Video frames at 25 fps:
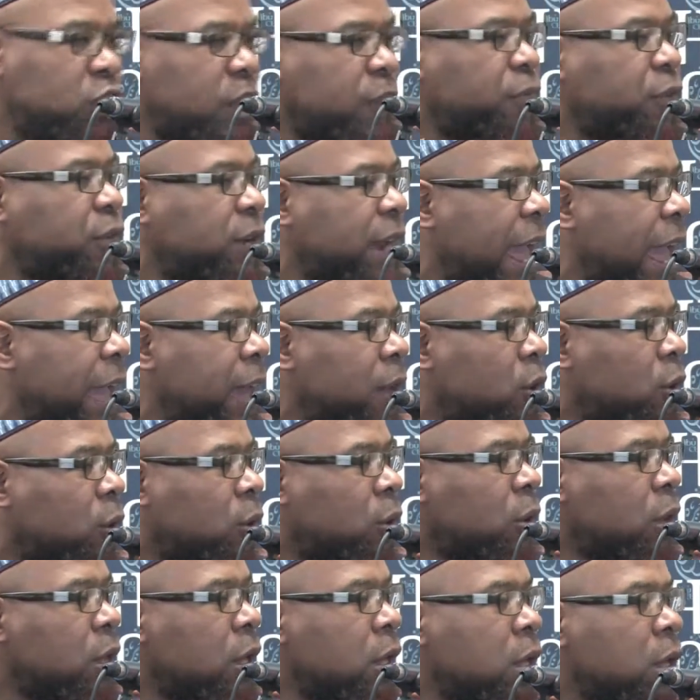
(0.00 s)
different
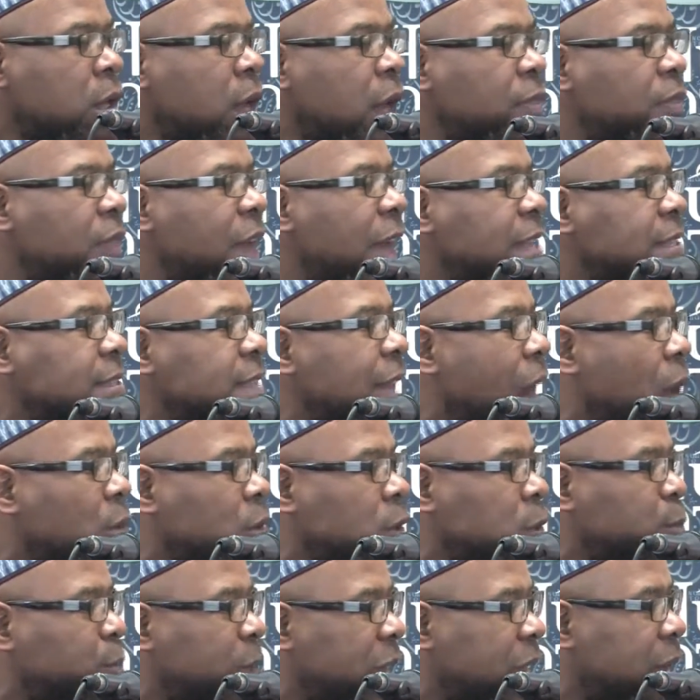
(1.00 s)
angle, and that's how
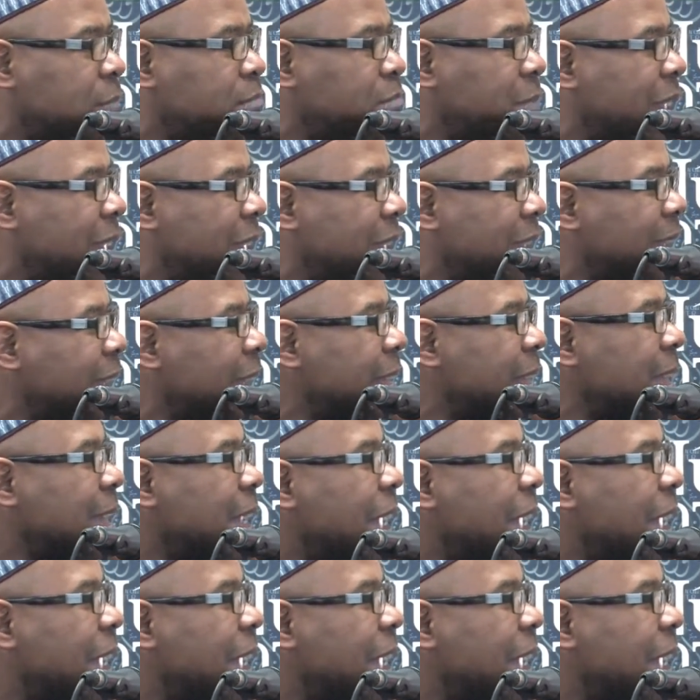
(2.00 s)
it's being made,